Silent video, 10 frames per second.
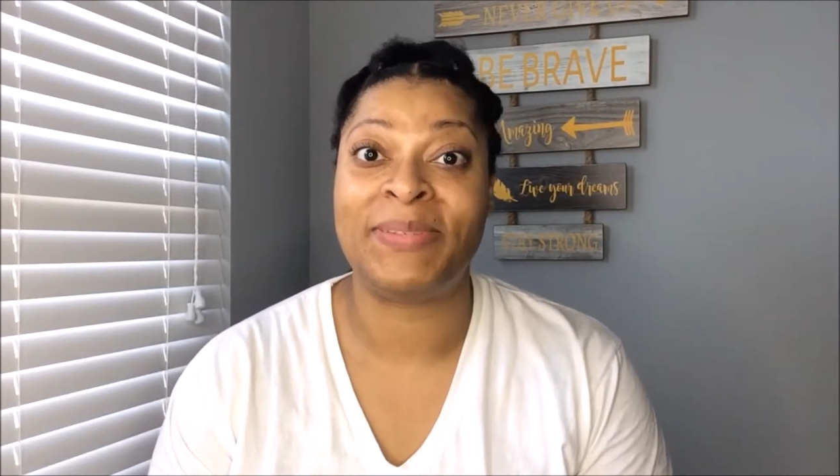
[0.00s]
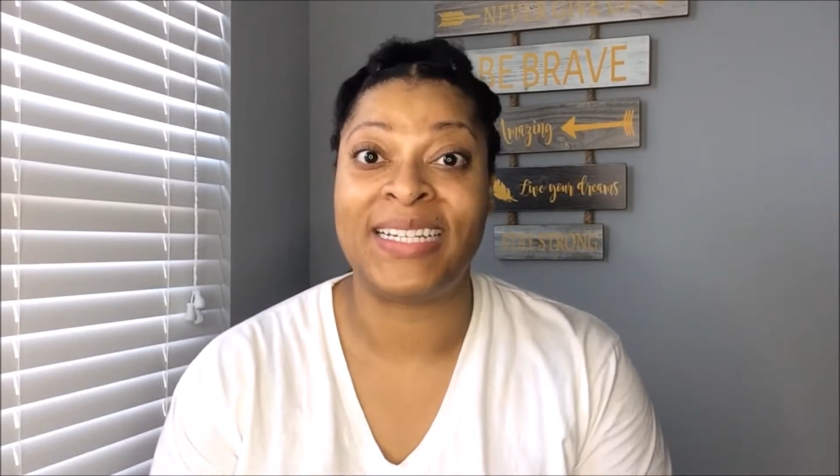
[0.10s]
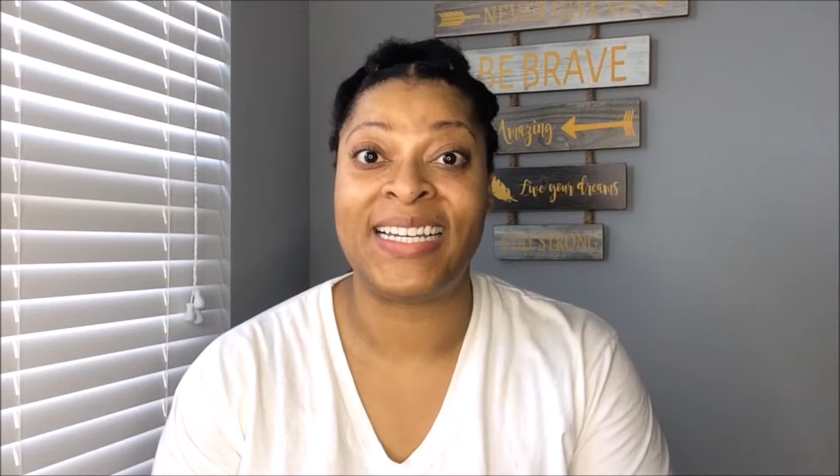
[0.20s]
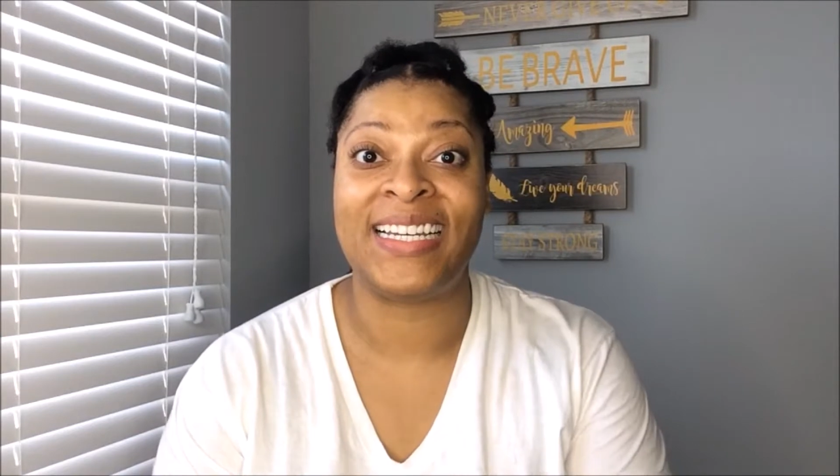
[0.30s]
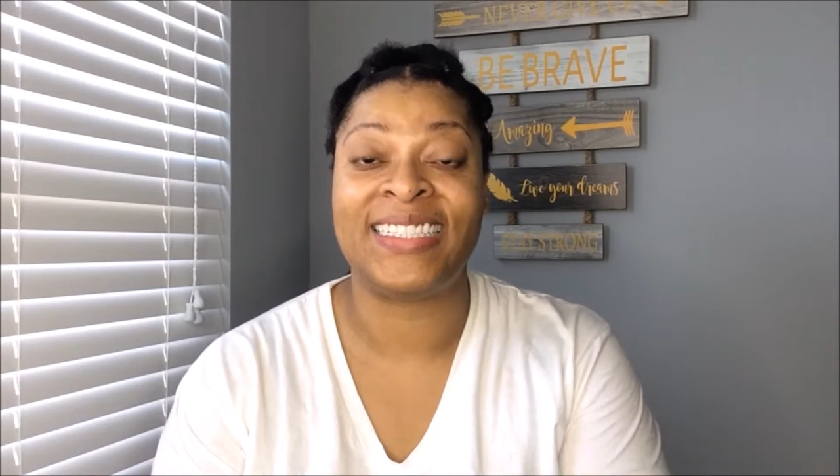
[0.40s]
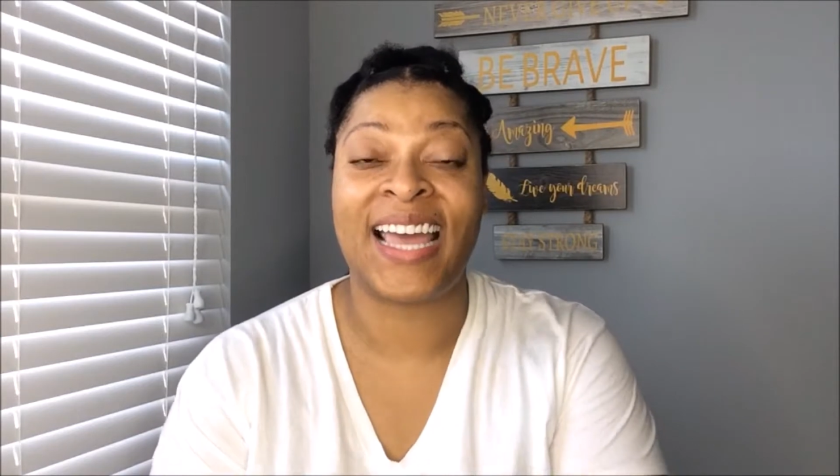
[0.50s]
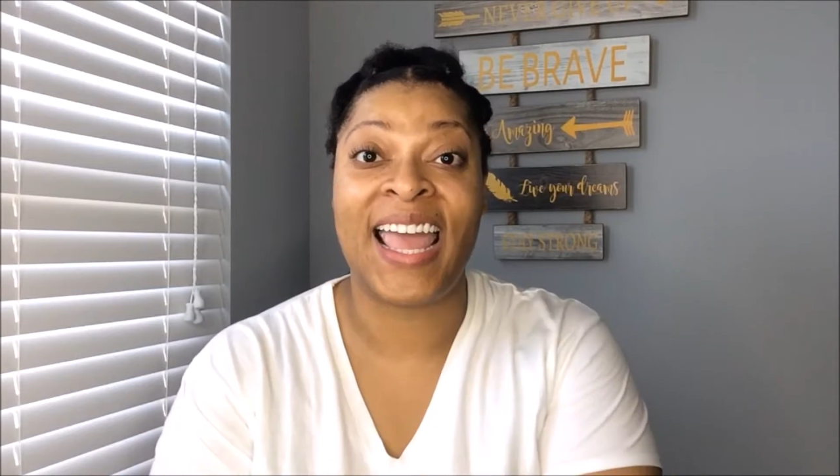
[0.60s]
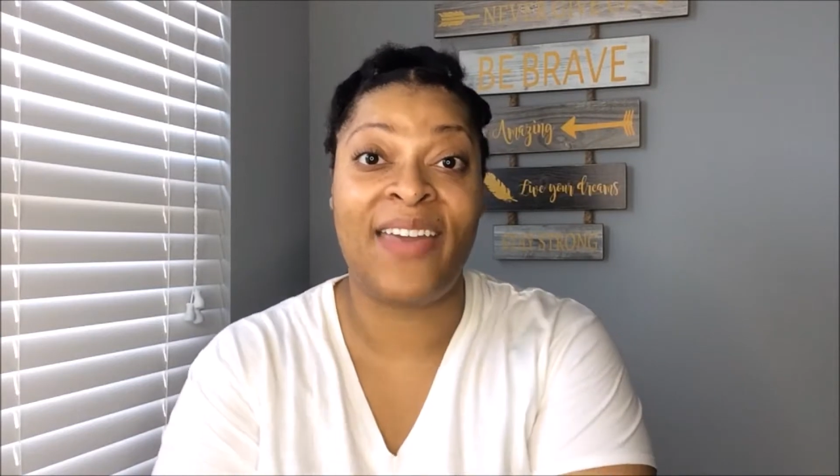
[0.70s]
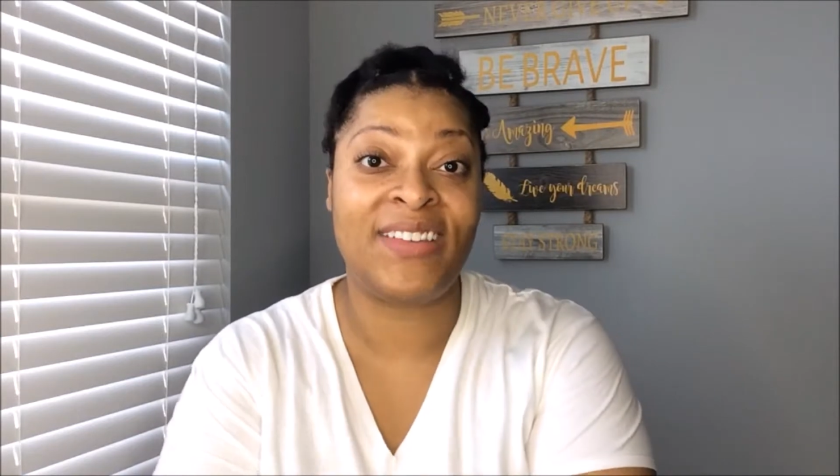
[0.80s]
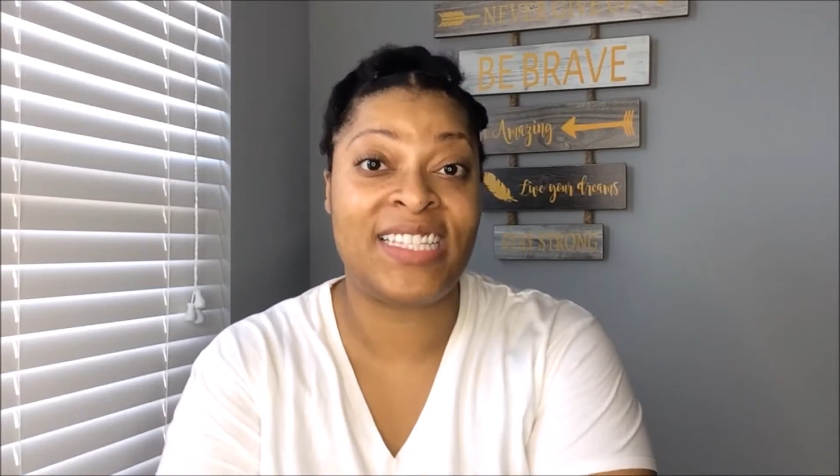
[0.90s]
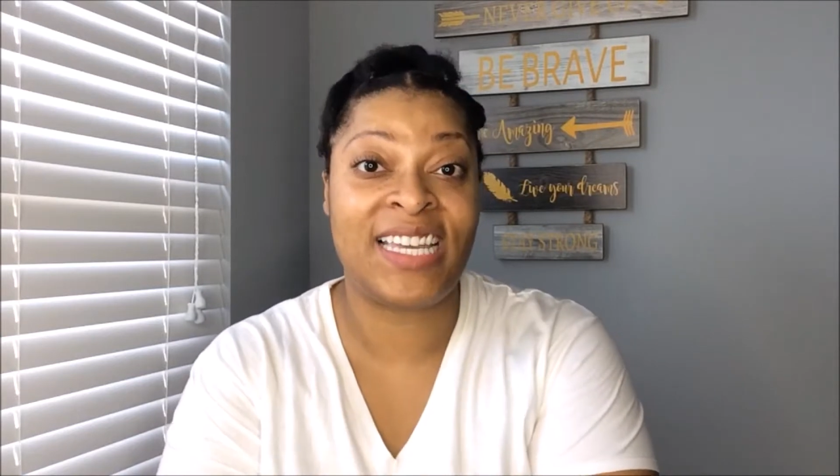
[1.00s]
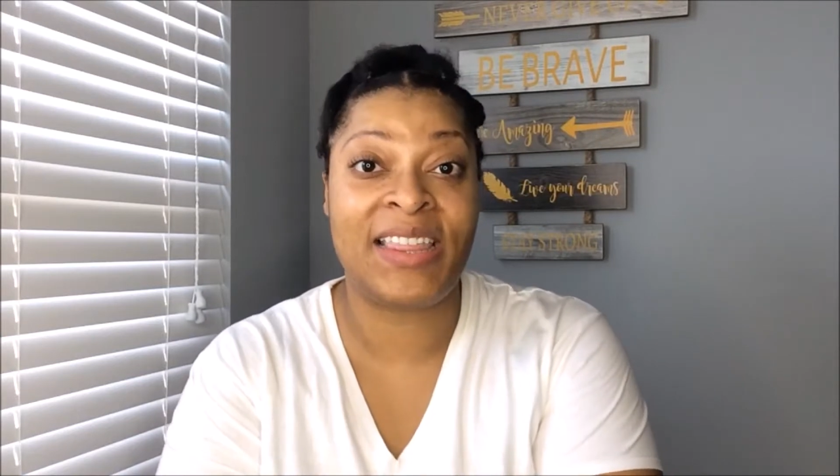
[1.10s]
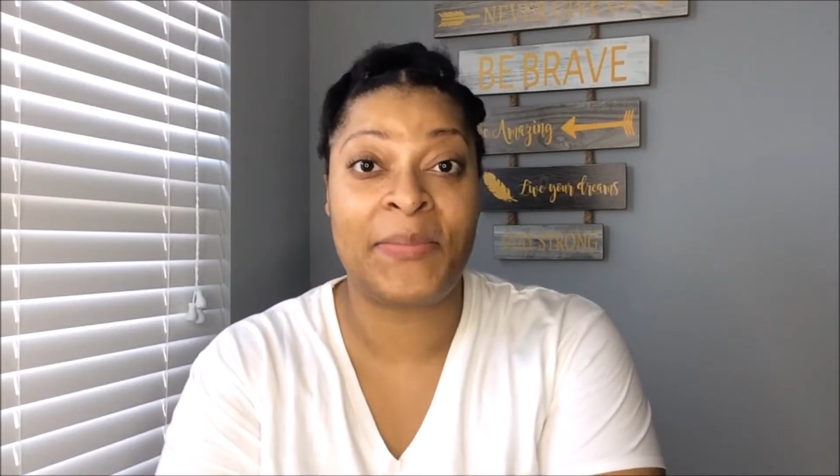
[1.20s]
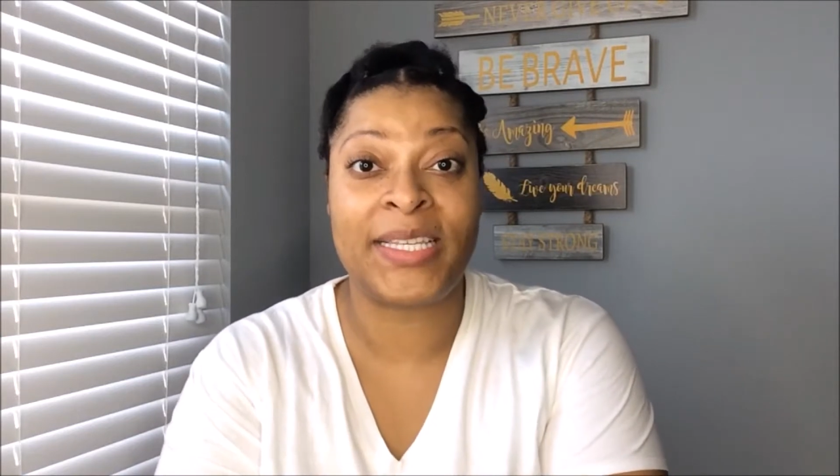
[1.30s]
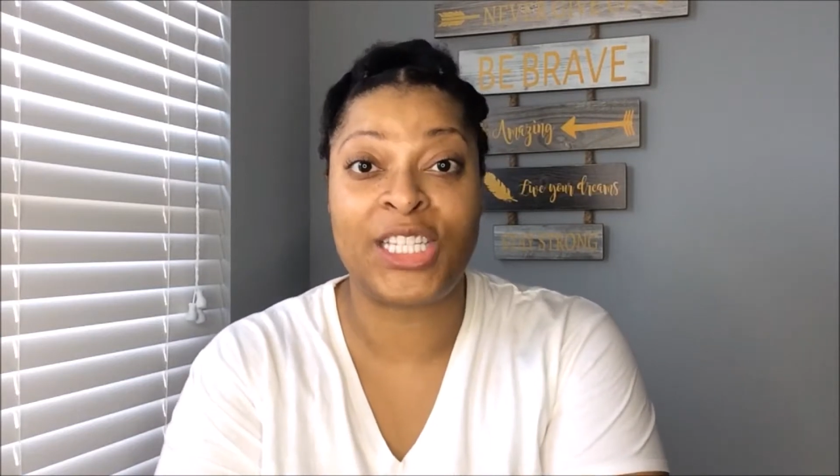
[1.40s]
but I haven't done
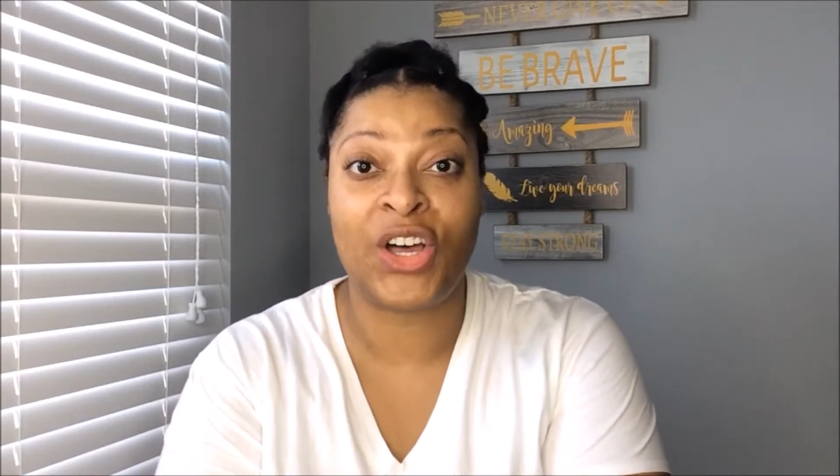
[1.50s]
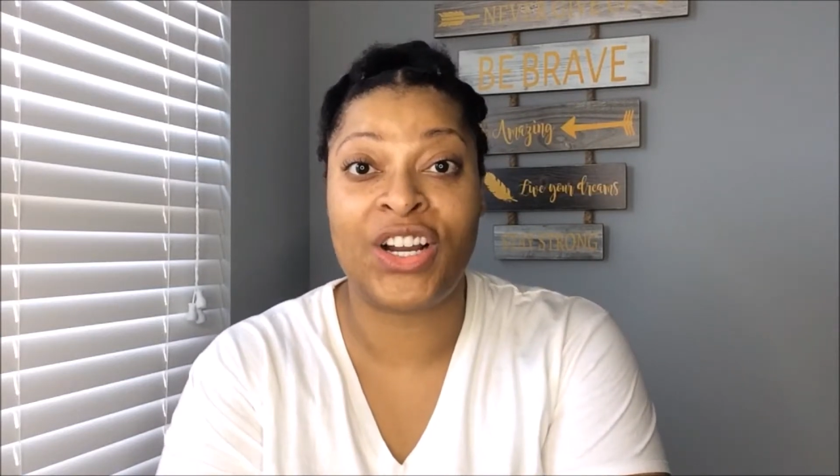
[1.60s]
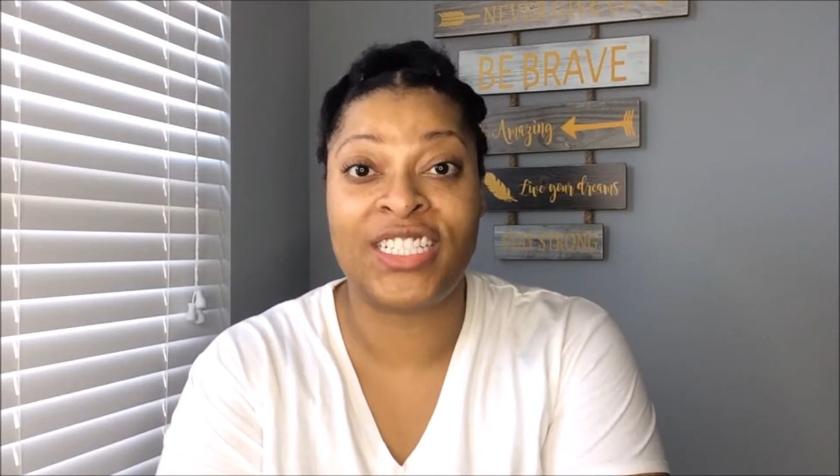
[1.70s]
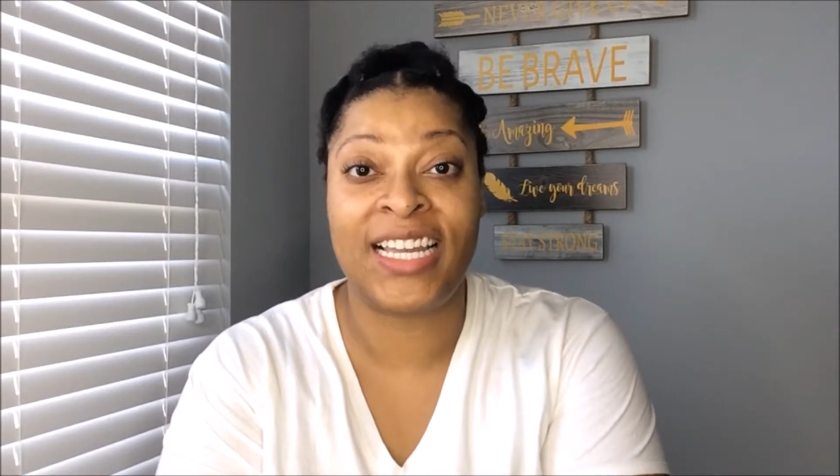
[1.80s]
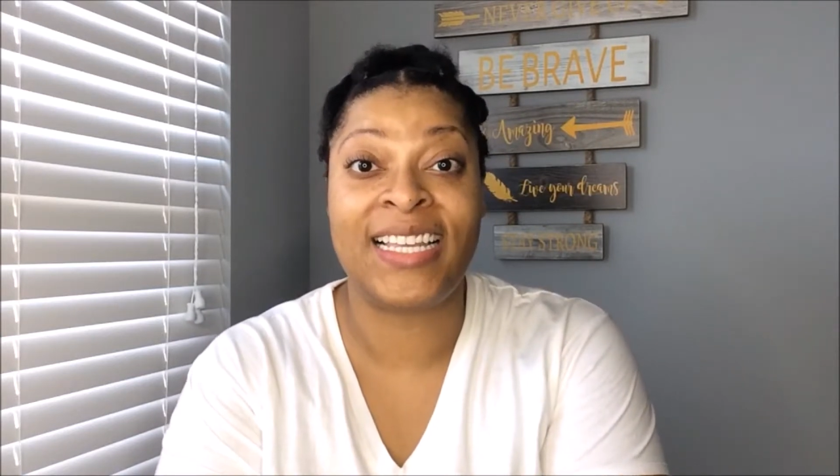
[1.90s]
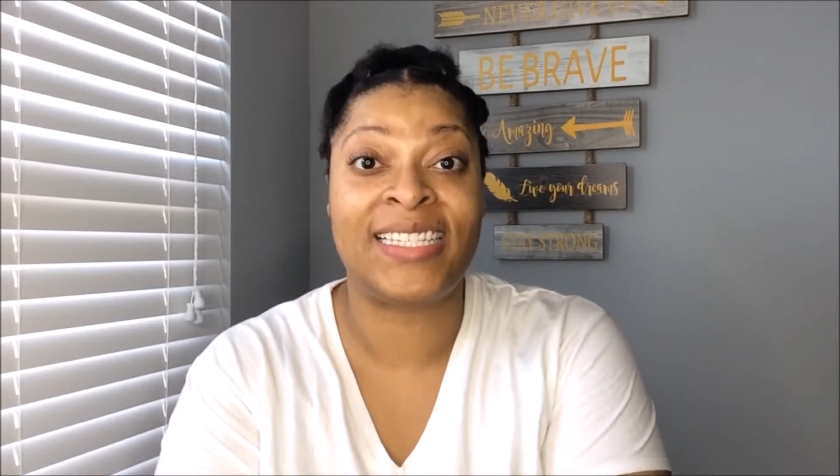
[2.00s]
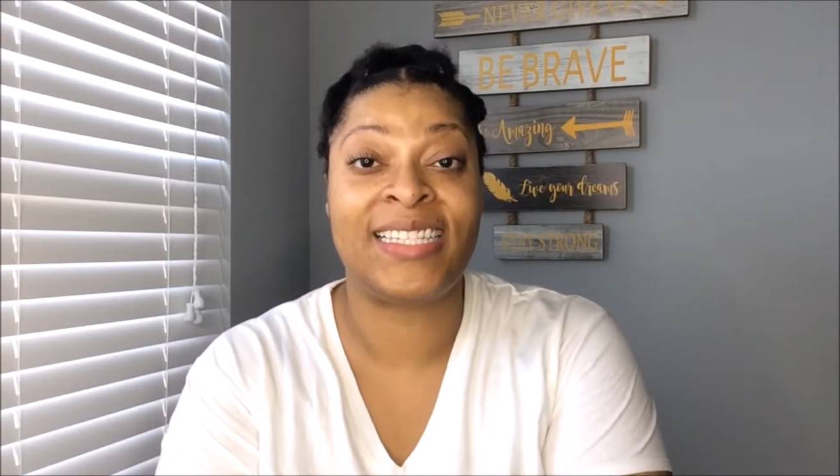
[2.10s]
them as large as